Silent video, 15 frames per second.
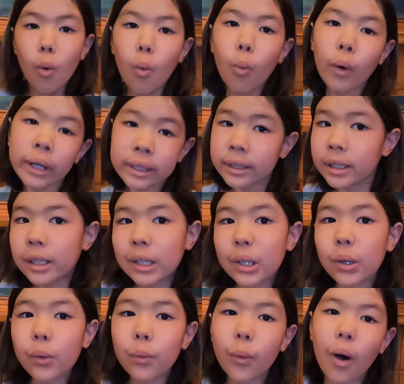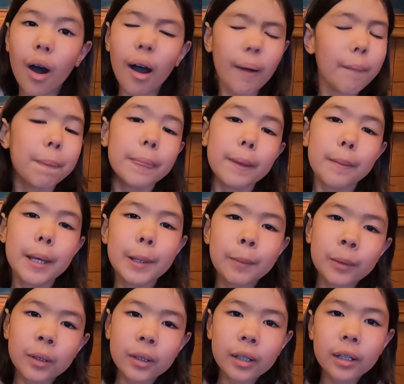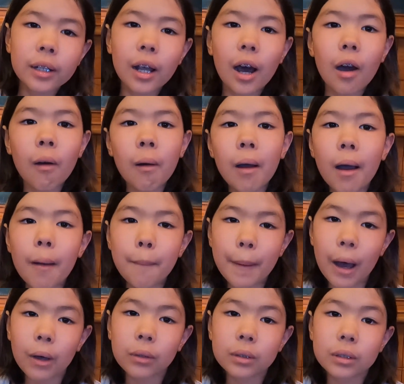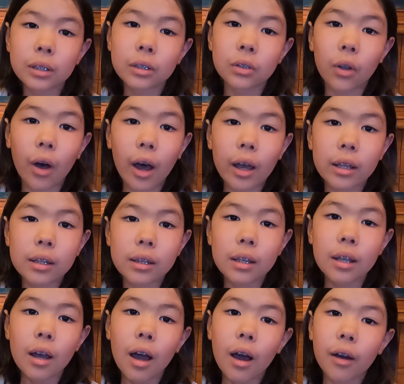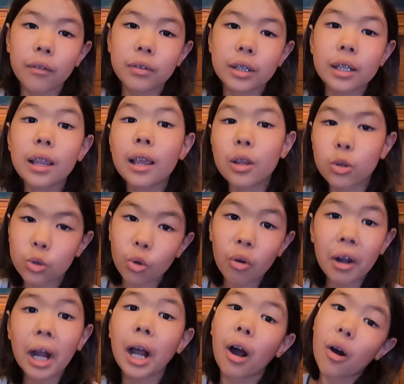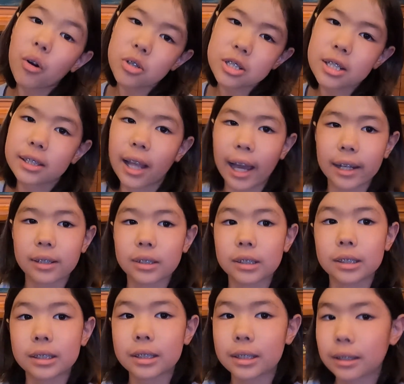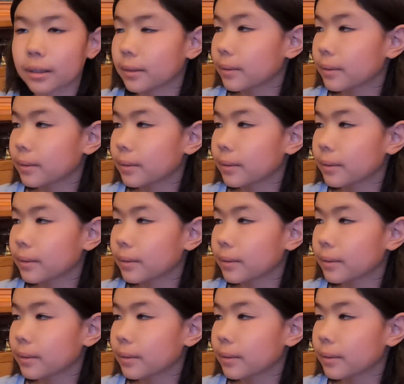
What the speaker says: What do you want people to know about the loss of these historic ocean liners?